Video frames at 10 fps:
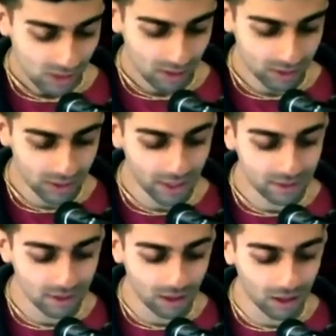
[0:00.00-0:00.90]

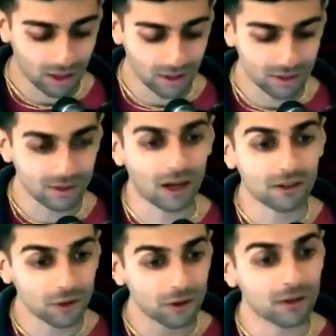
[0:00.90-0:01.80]
then
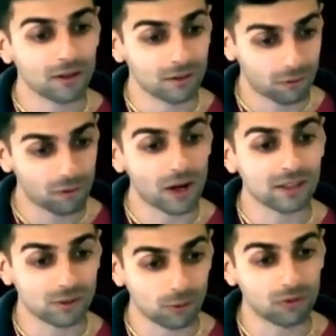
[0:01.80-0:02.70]
other
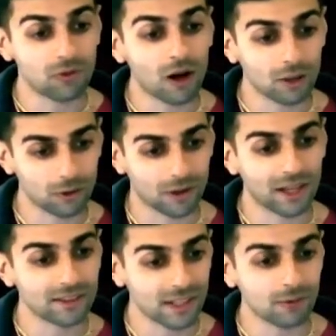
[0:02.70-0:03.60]
friends will follow
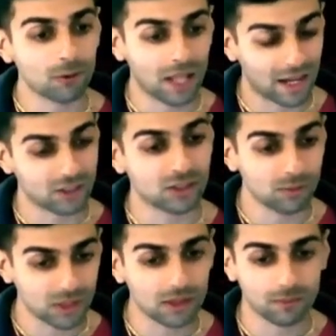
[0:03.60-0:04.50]
and they will actually
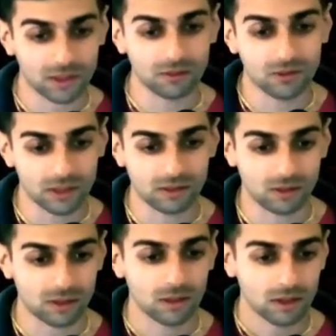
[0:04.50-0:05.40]
become
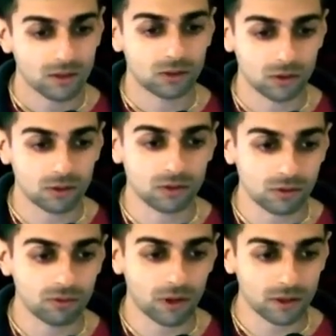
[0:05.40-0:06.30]
convinced. So it's
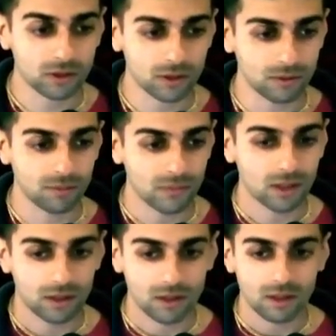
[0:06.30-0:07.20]
very good.
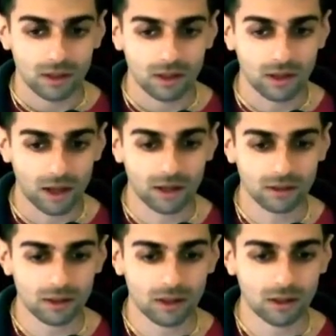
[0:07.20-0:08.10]

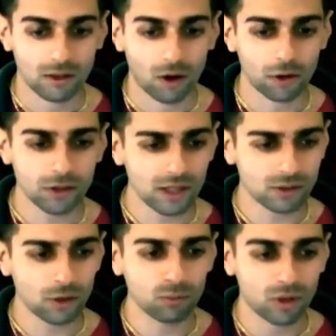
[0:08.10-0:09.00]
And are you
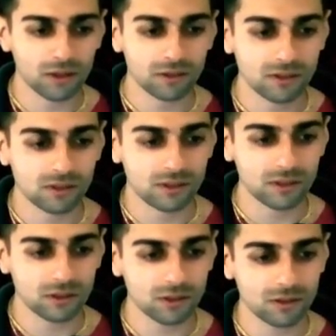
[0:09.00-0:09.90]
guys all brothers and
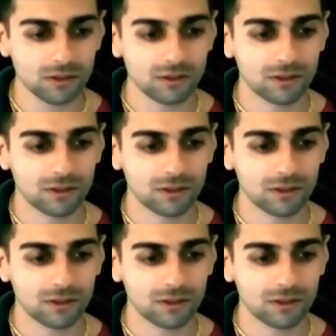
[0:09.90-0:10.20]
sisters?